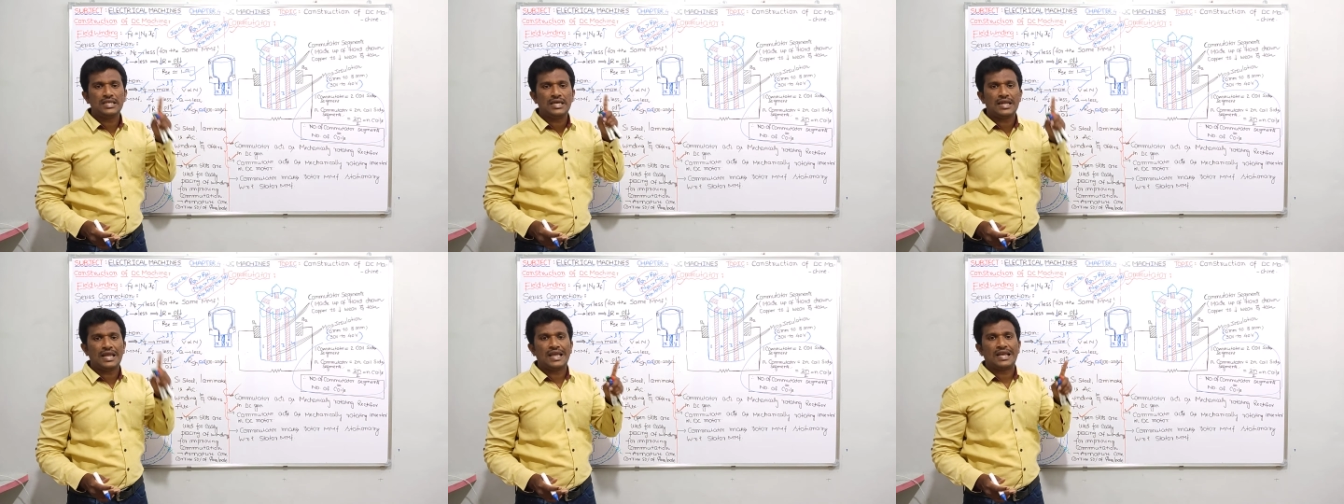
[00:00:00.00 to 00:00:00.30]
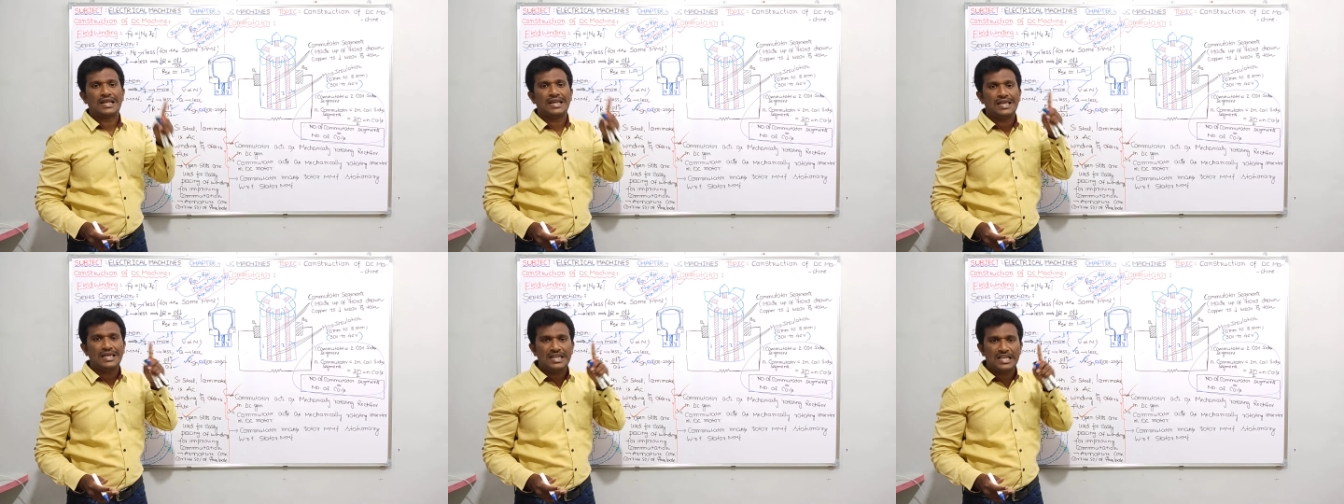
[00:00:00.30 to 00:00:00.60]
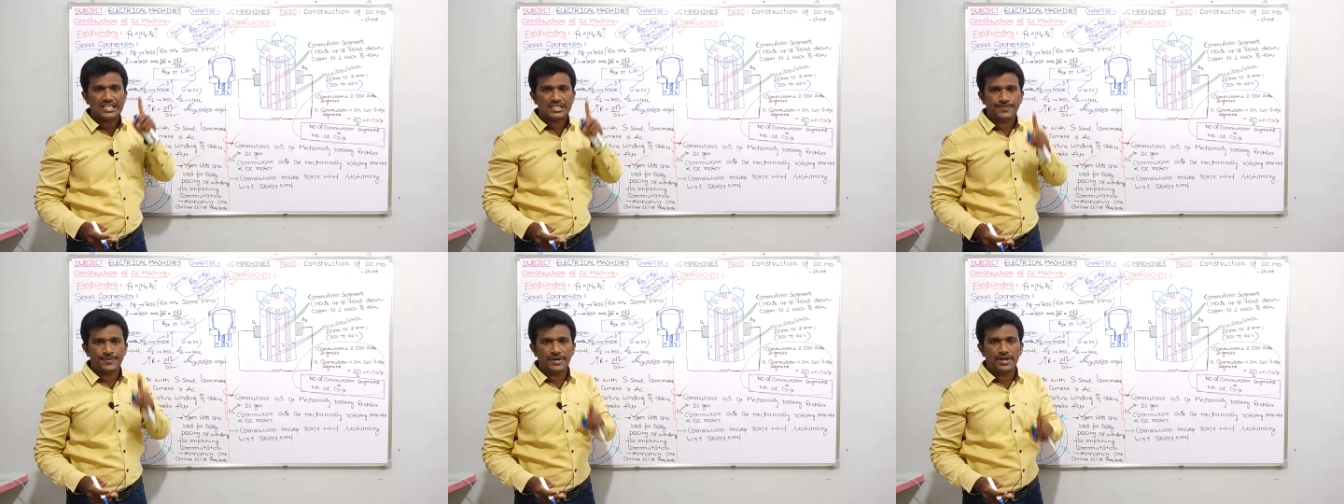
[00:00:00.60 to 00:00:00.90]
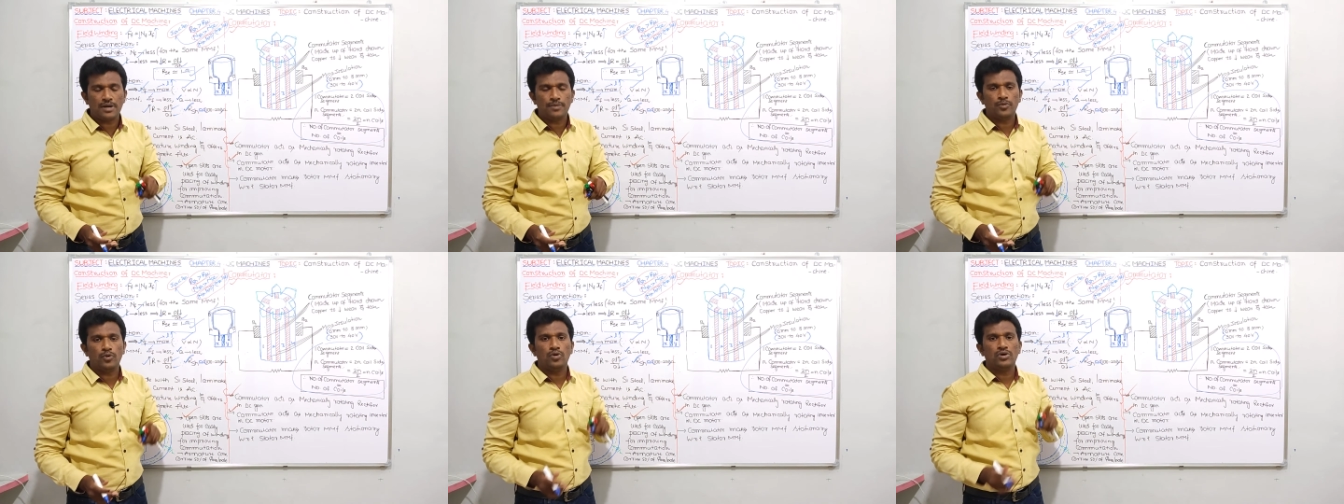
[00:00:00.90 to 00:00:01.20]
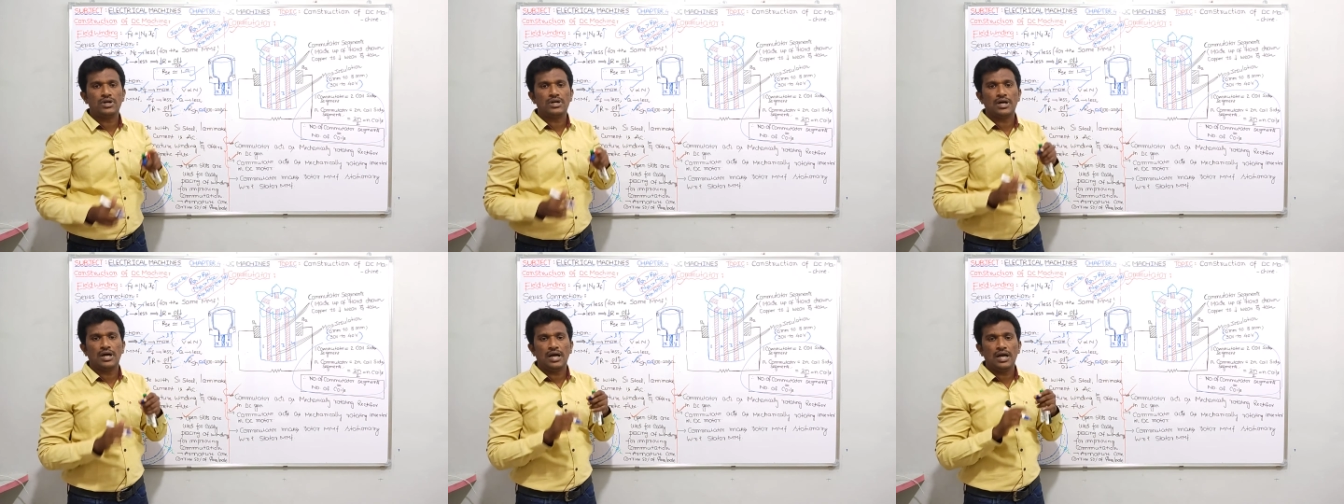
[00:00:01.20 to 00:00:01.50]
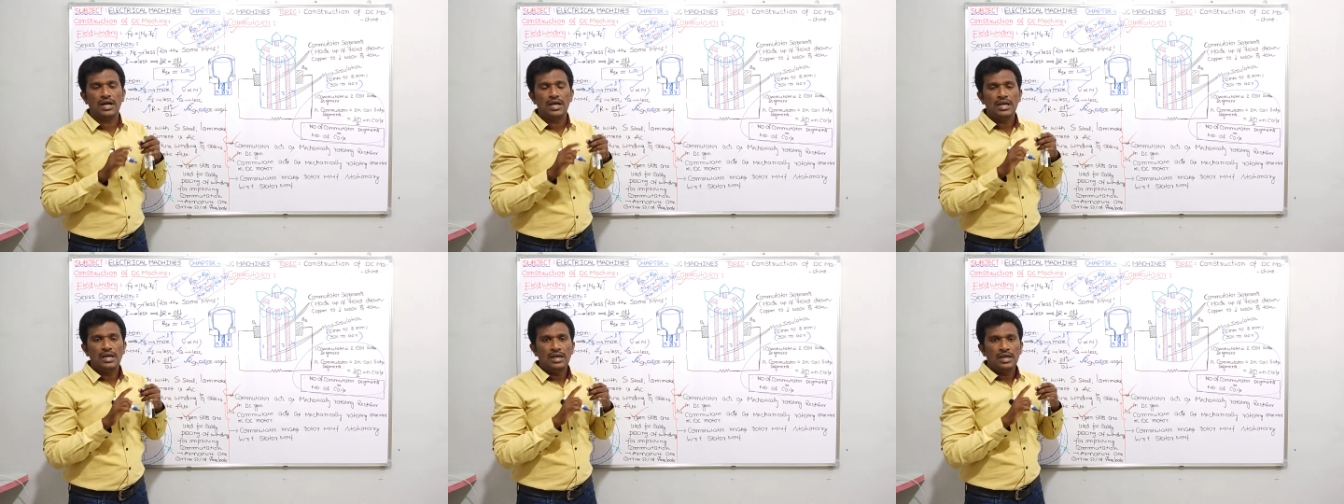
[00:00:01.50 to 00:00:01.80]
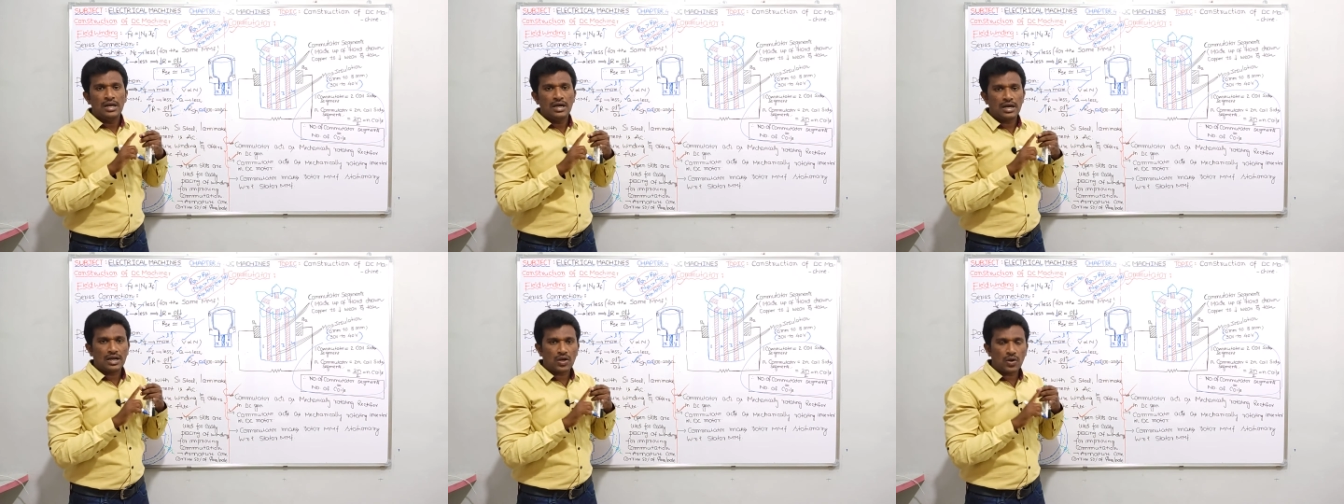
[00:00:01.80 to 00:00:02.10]
There I clearly explained about
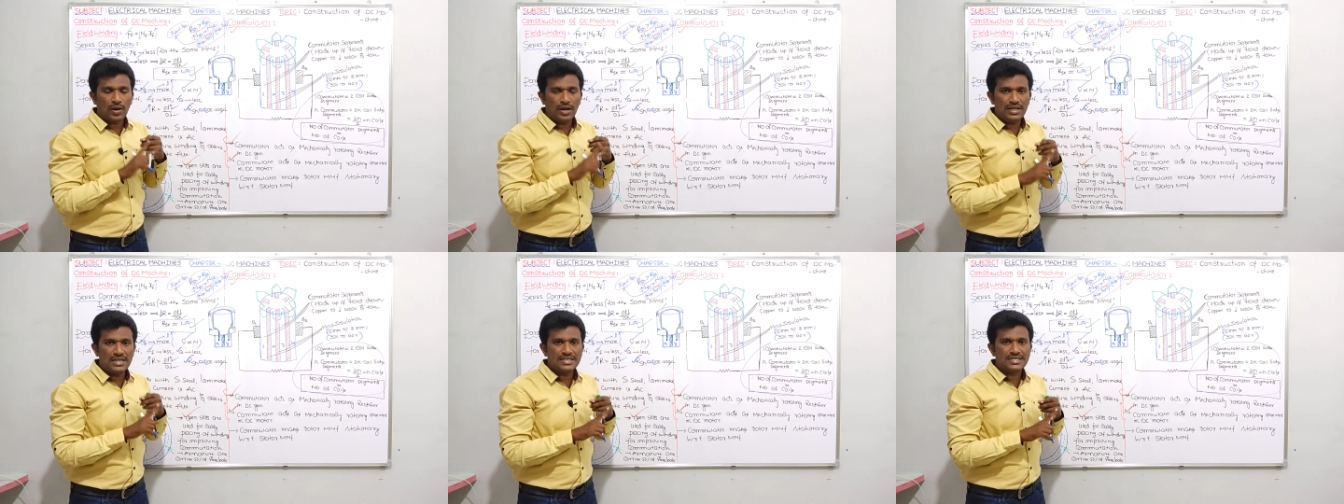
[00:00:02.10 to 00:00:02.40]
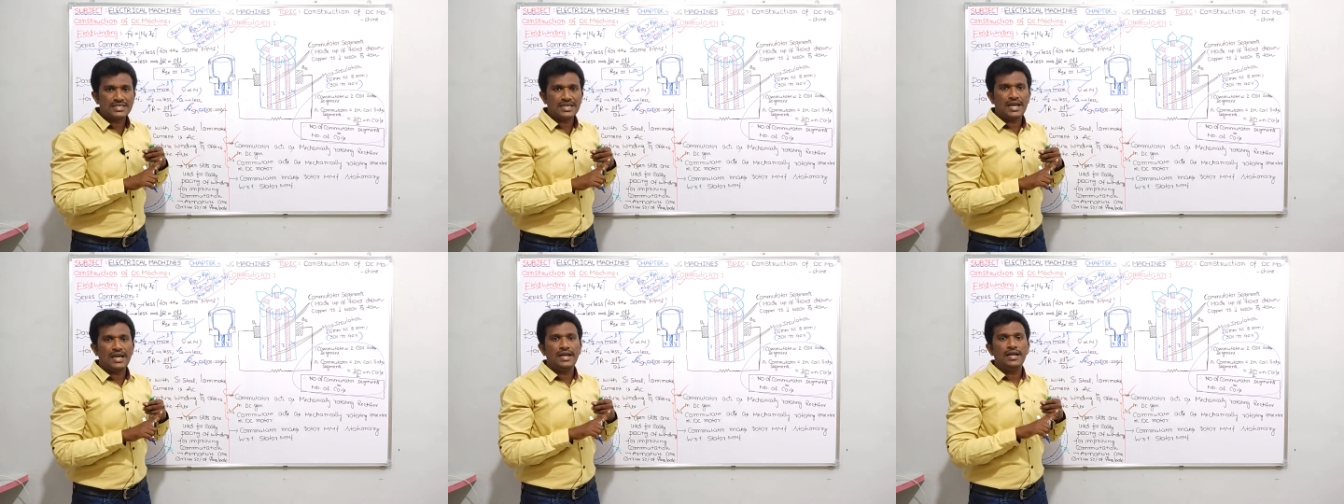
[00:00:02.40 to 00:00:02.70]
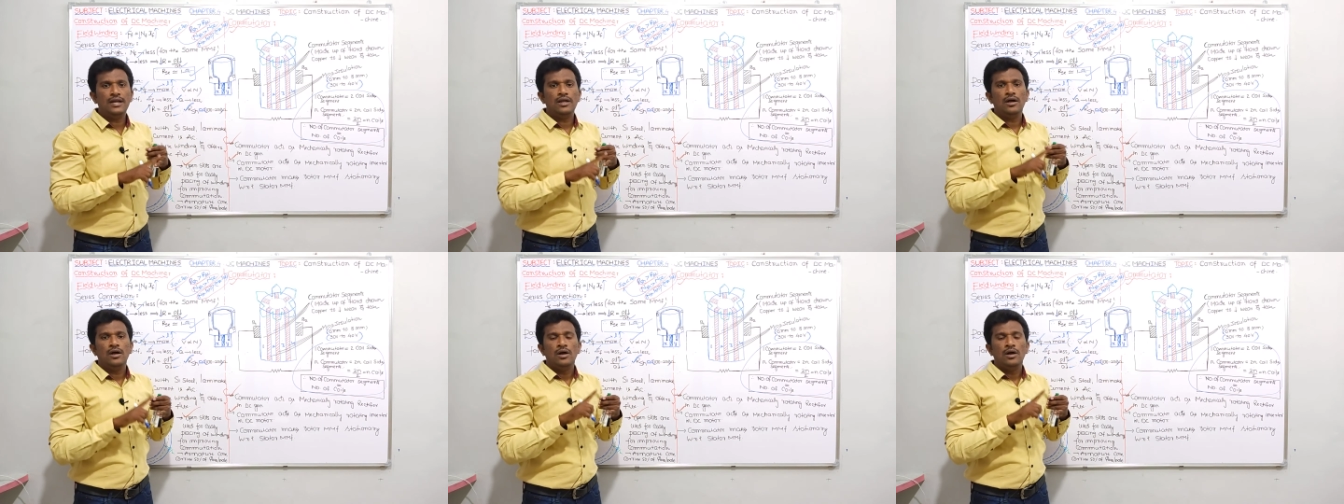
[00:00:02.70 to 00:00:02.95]
a coil side,